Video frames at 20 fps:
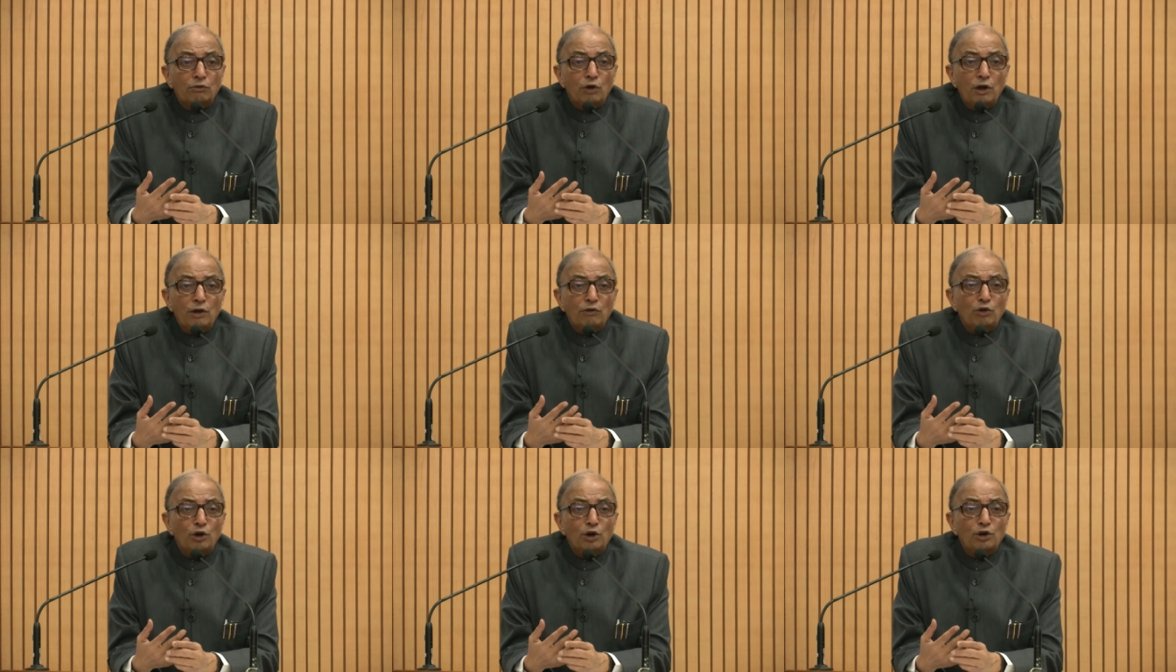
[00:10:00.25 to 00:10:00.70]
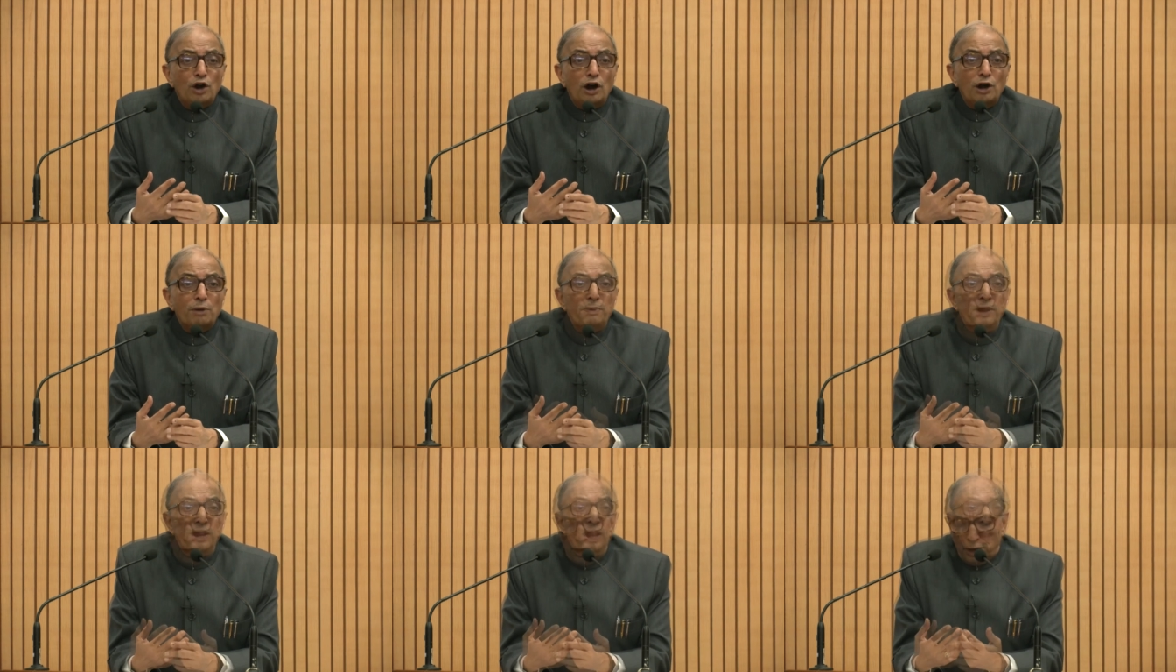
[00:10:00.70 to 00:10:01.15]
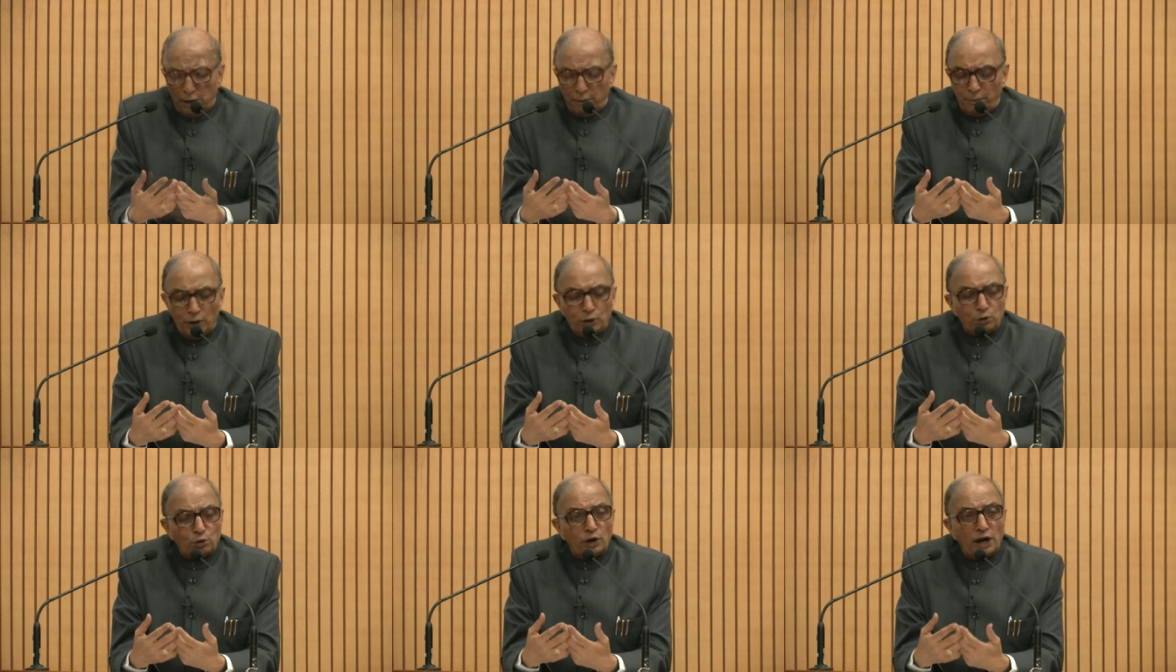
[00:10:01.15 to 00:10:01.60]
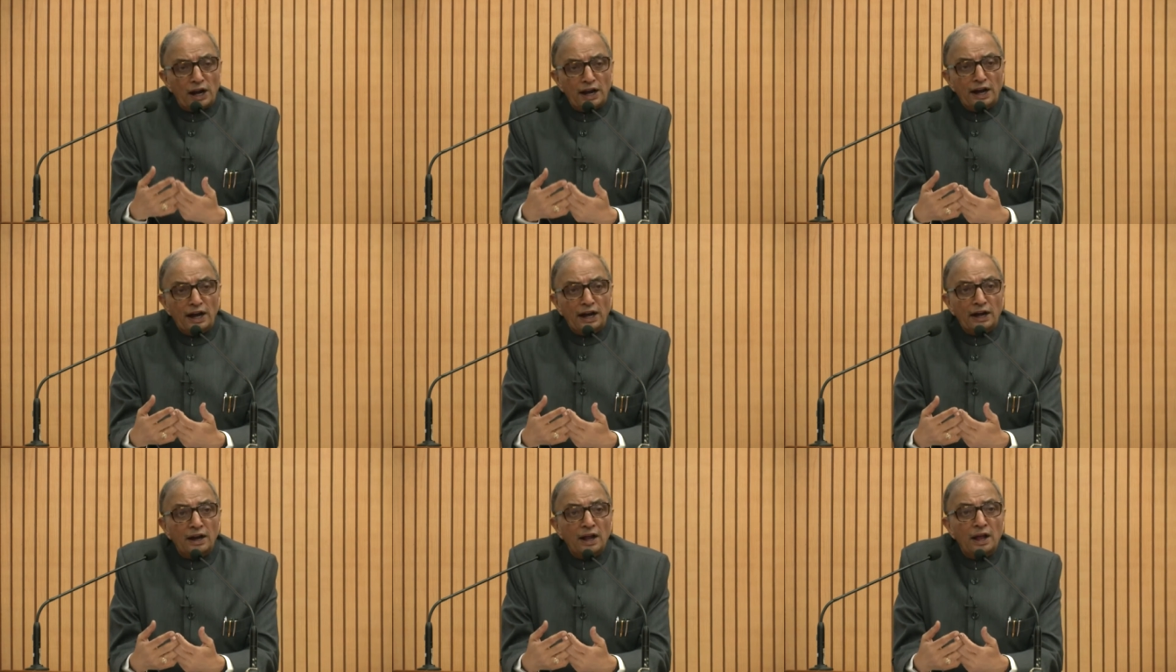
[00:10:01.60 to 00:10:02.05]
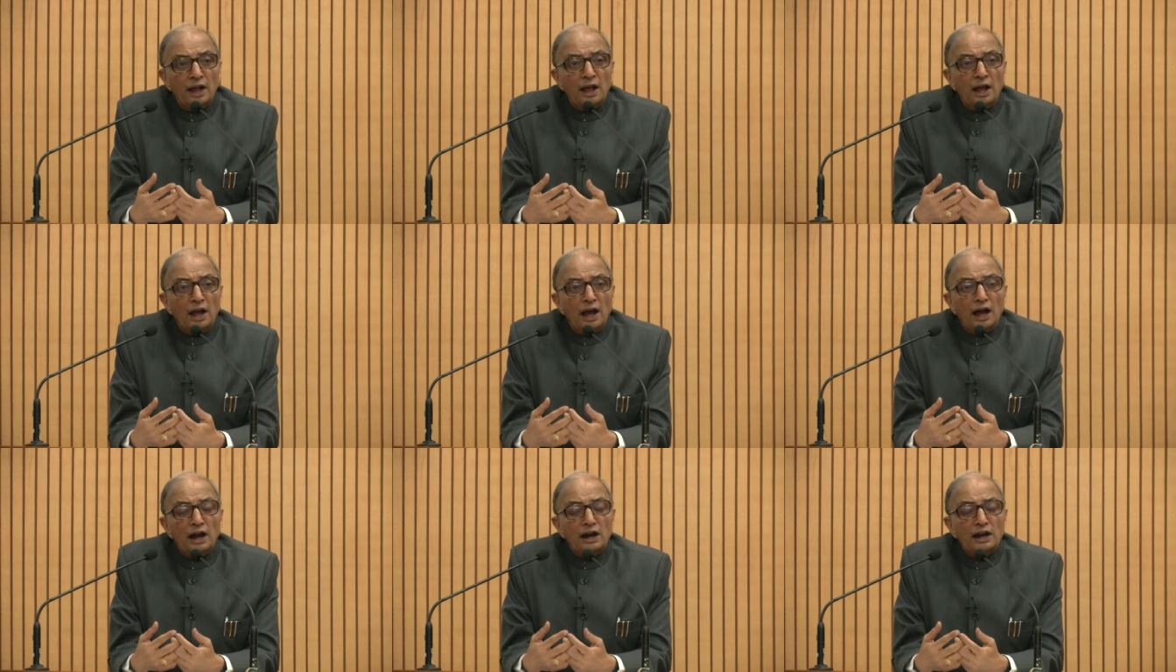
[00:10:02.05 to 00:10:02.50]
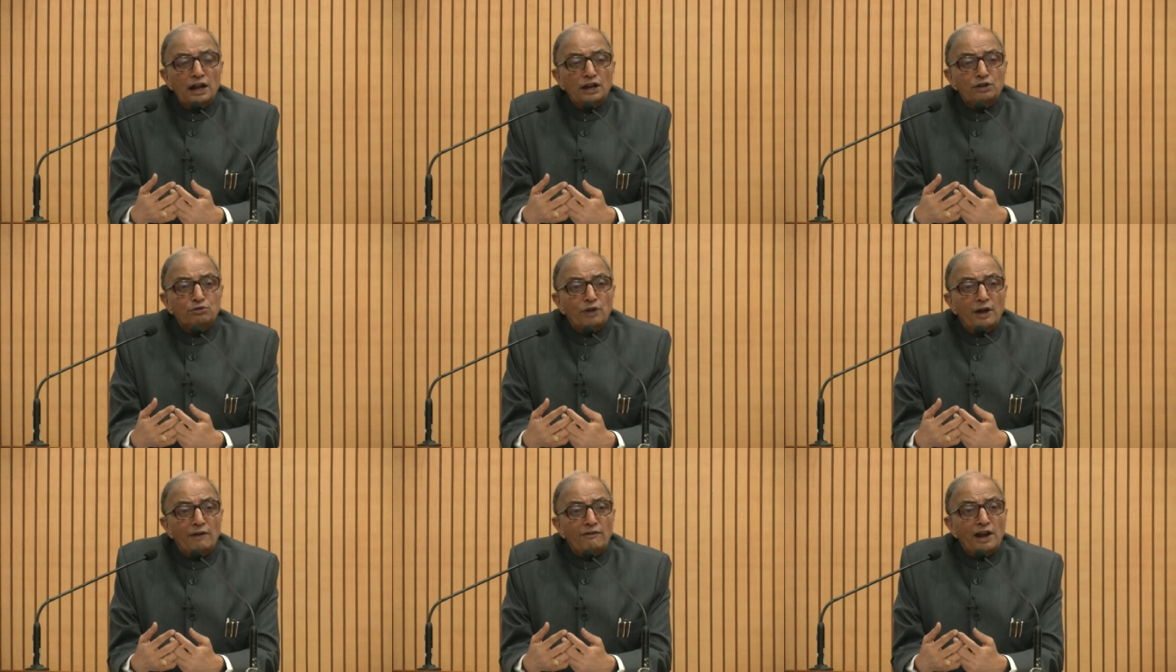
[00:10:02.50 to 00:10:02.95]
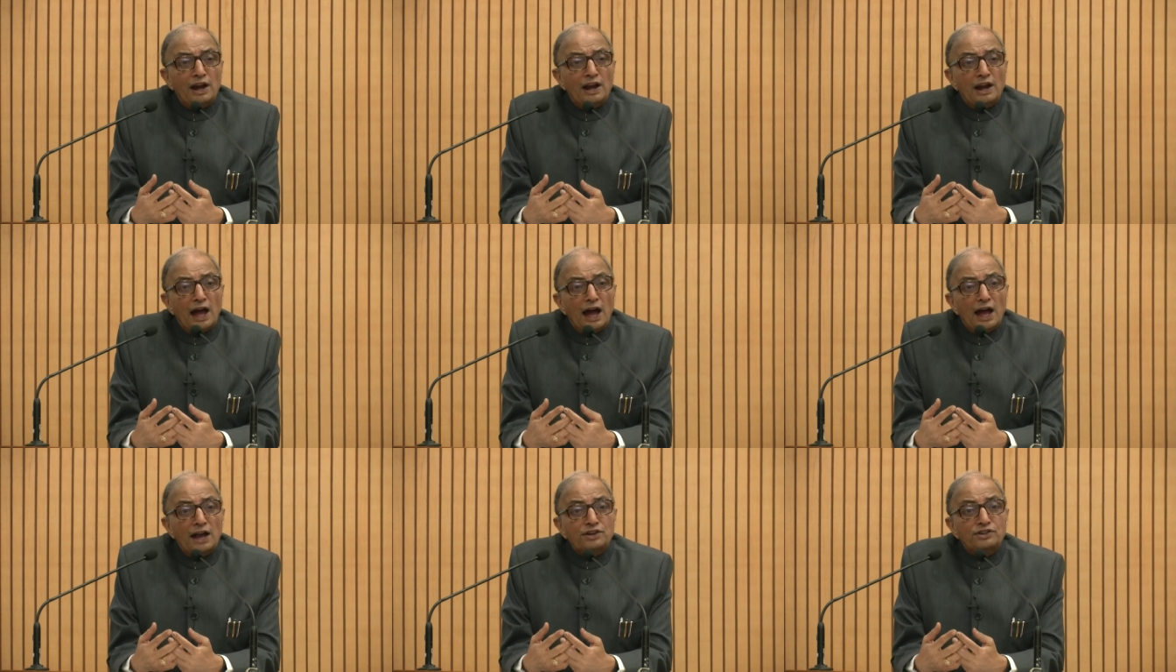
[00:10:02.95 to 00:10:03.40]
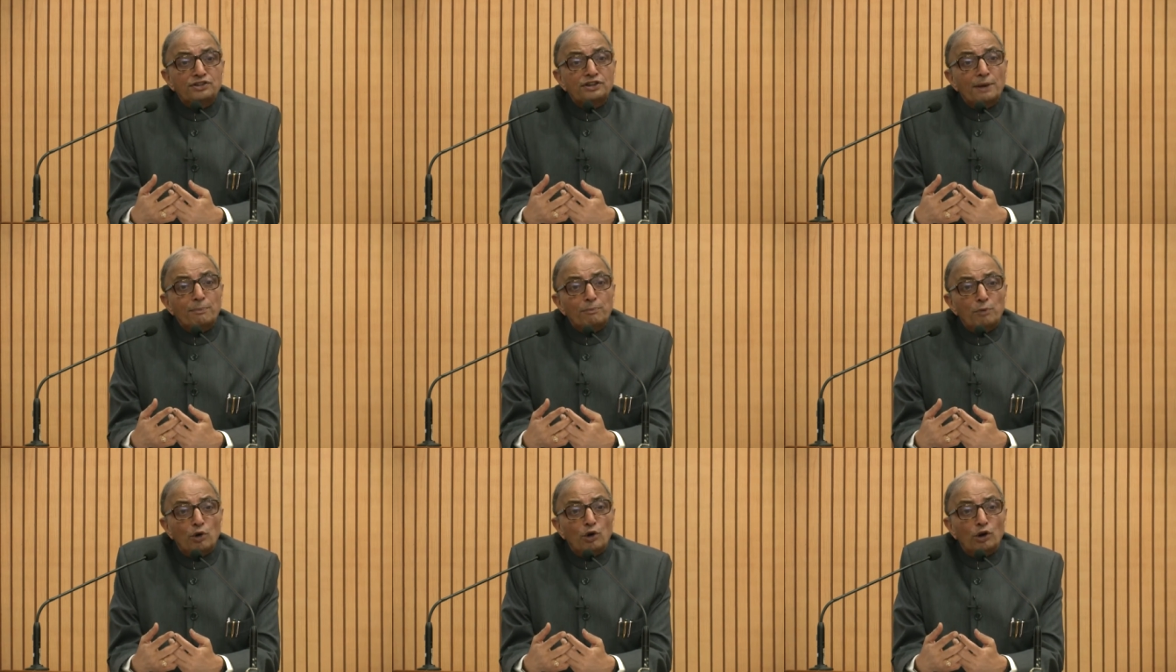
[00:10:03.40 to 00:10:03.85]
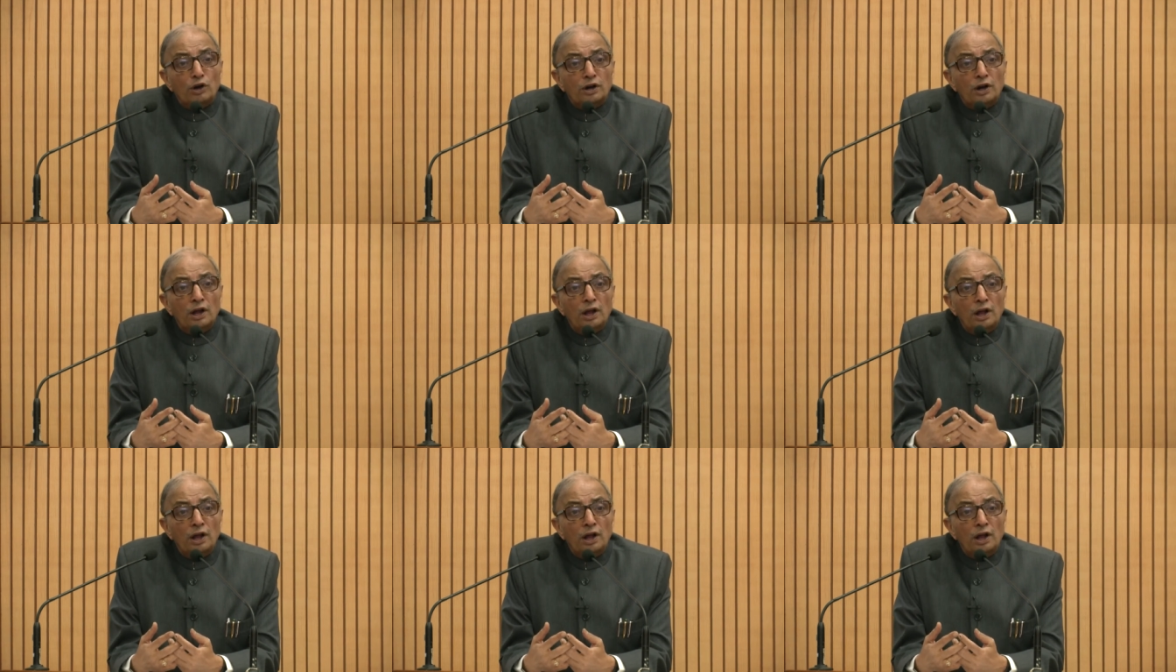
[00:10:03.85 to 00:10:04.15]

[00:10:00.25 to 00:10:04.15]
we would not be able to run it unless we have a large support